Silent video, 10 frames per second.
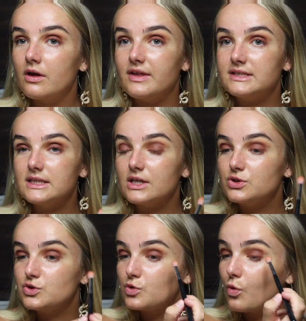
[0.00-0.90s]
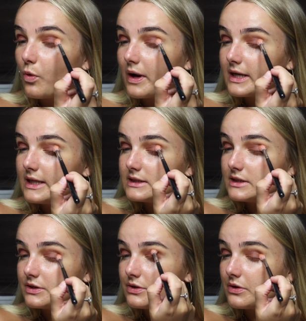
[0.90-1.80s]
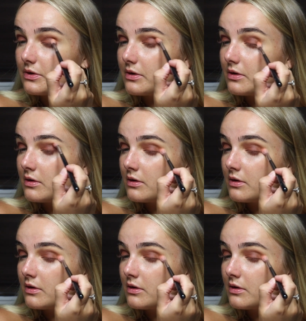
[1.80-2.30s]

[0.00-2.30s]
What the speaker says: This is like so quick and easy to do.